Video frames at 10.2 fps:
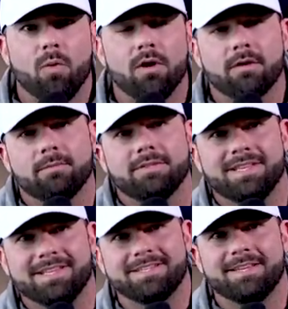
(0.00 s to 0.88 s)
Welcome
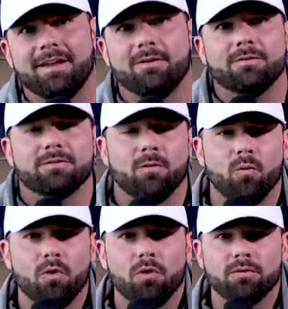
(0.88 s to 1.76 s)
to the Sales
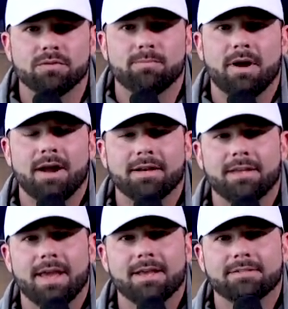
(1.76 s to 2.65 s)
Wolves
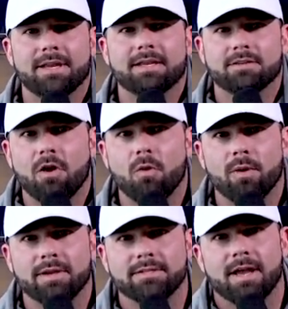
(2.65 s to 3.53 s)
podcast. As
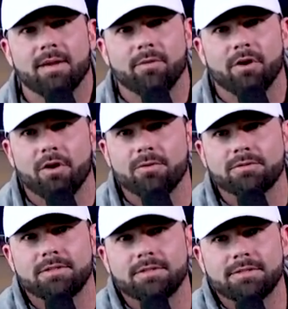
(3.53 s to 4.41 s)
always, I'm your host,